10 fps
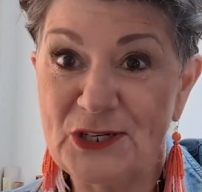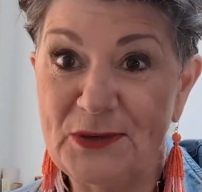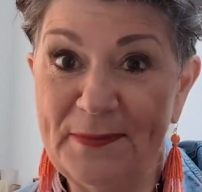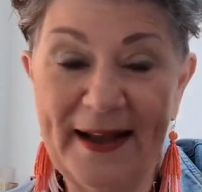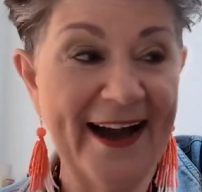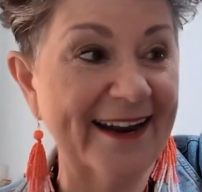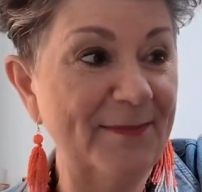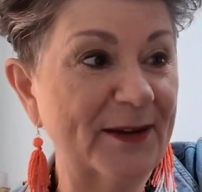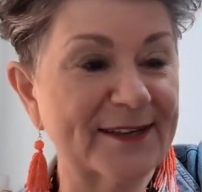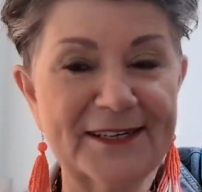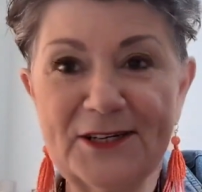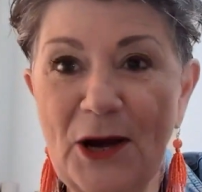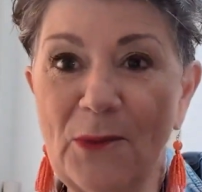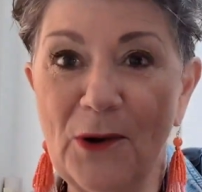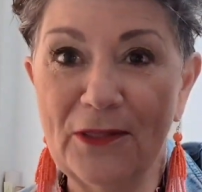to you about it because
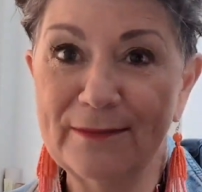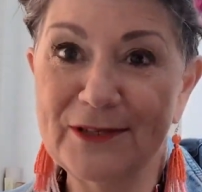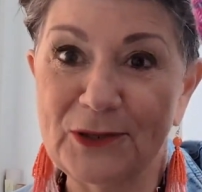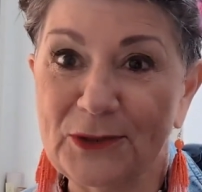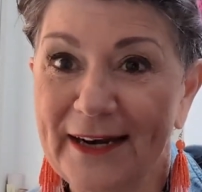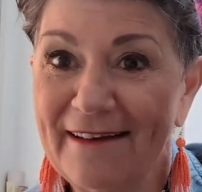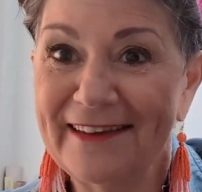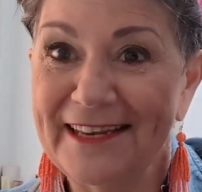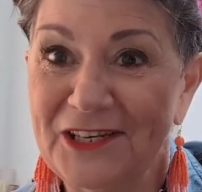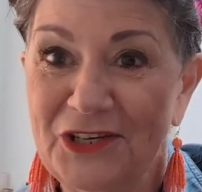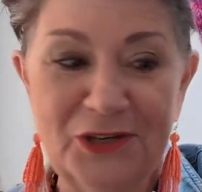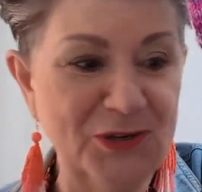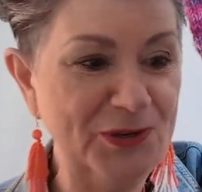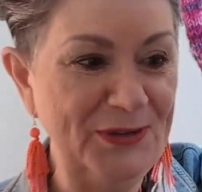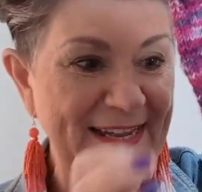I want them to look lovely and
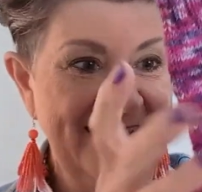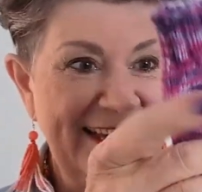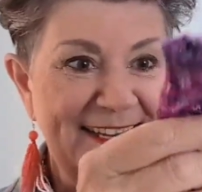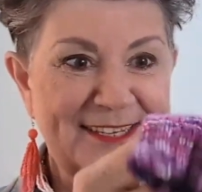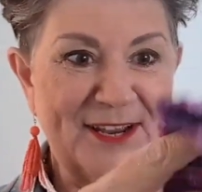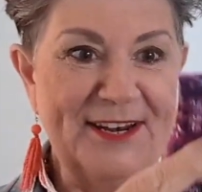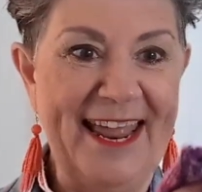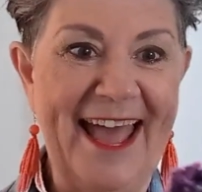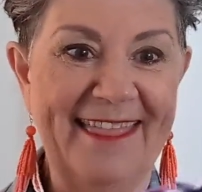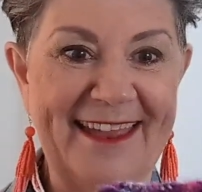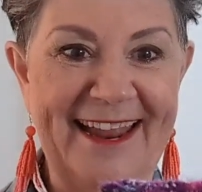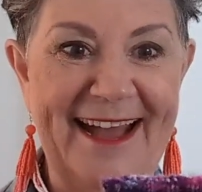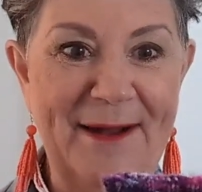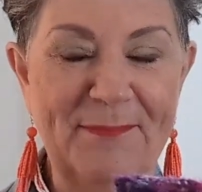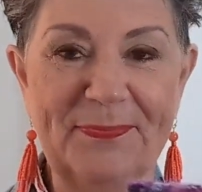new. So now that
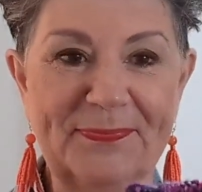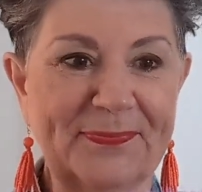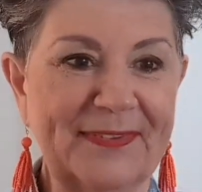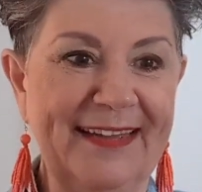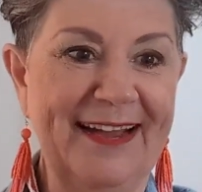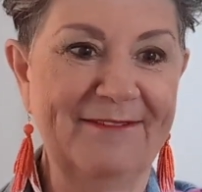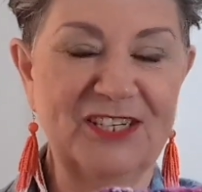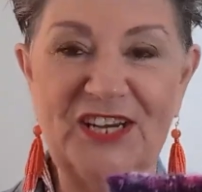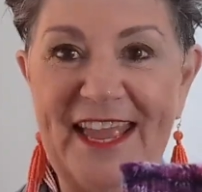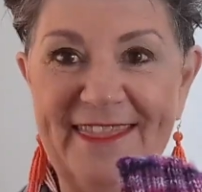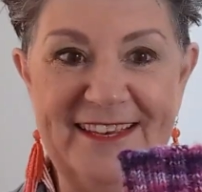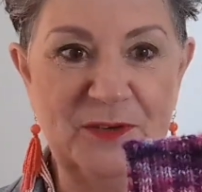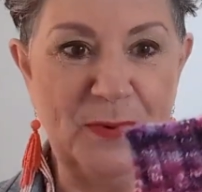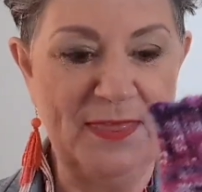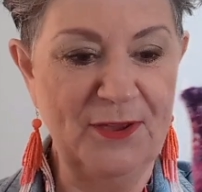I've shared
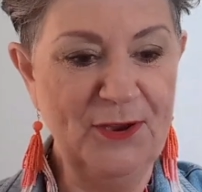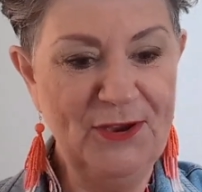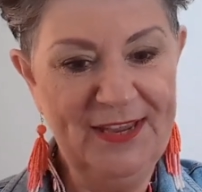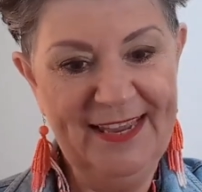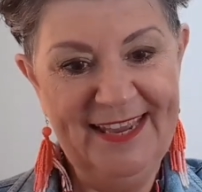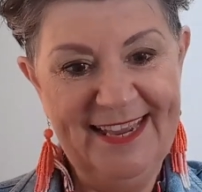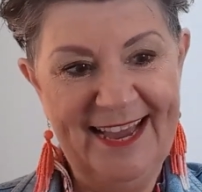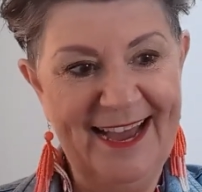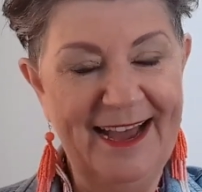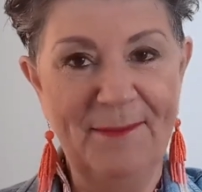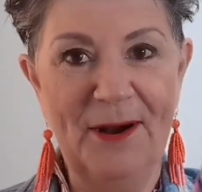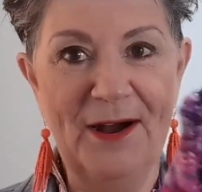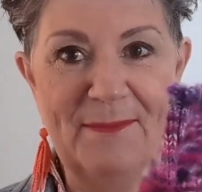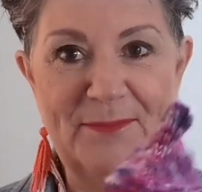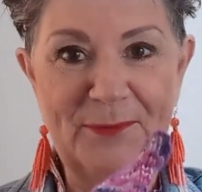this with you,
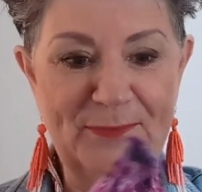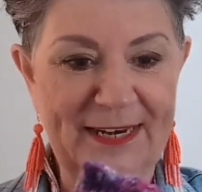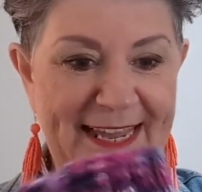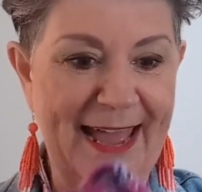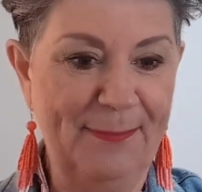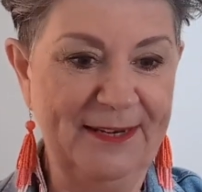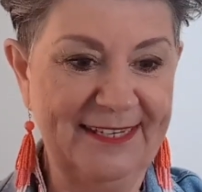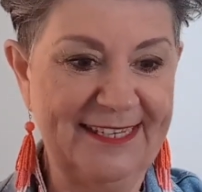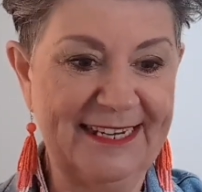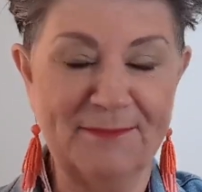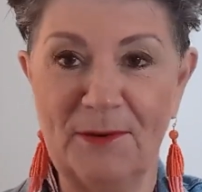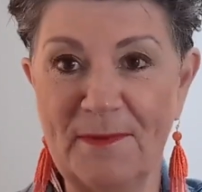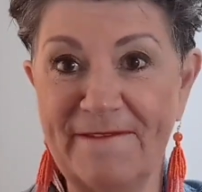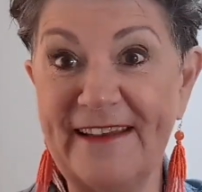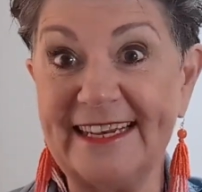I'm really happy to stick them on
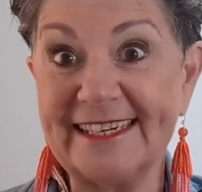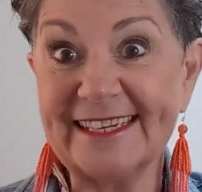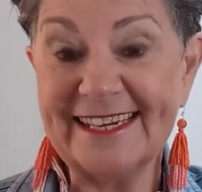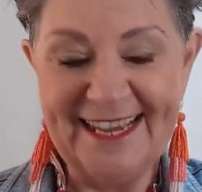my feet.